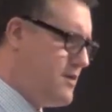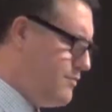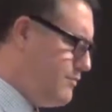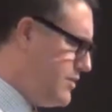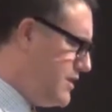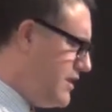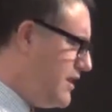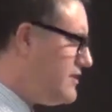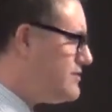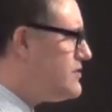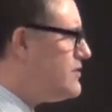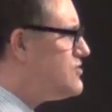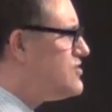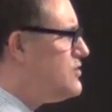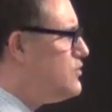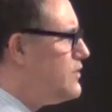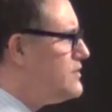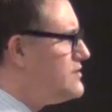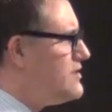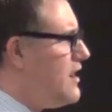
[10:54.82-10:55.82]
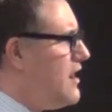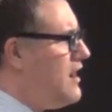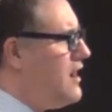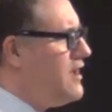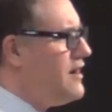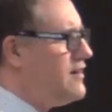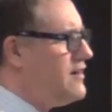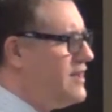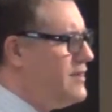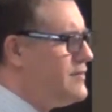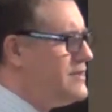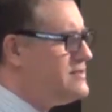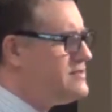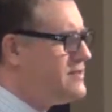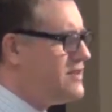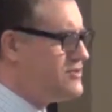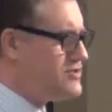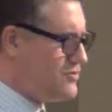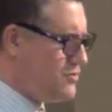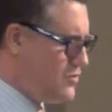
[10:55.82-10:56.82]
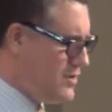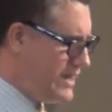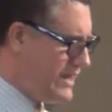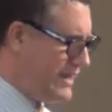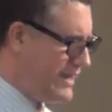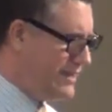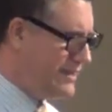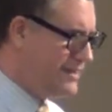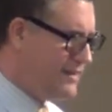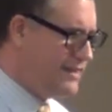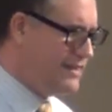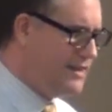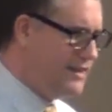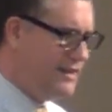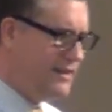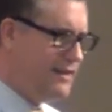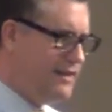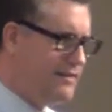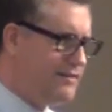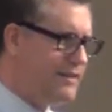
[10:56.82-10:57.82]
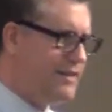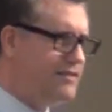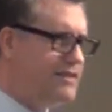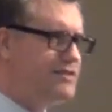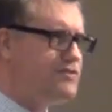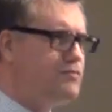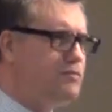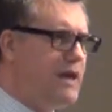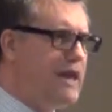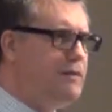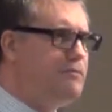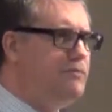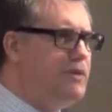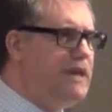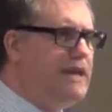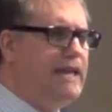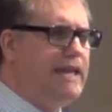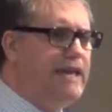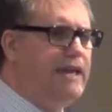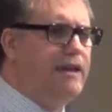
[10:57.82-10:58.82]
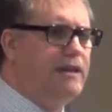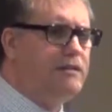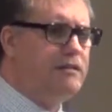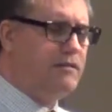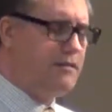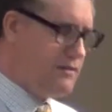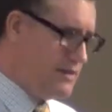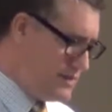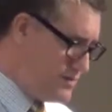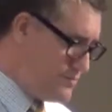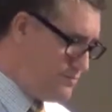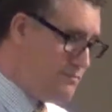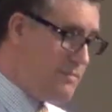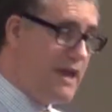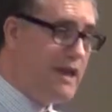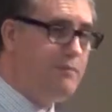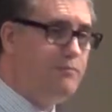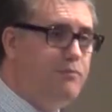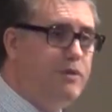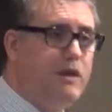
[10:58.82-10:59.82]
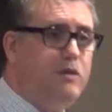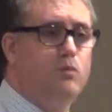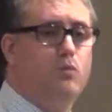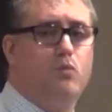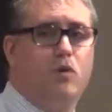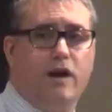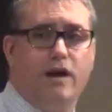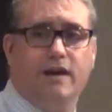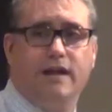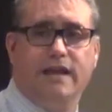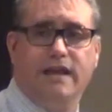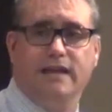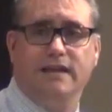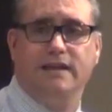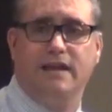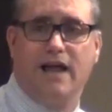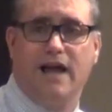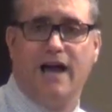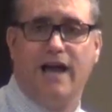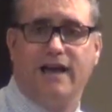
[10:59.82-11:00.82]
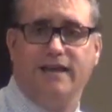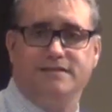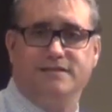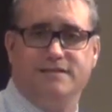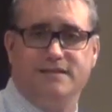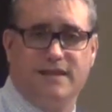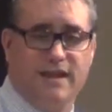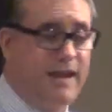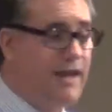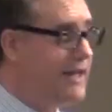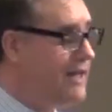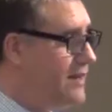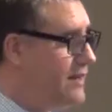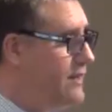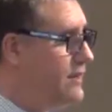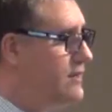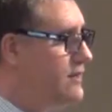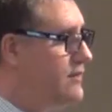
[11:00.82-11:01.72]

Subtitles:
but also she wants to honor him in such a way that this may be it. This may be where he lies dead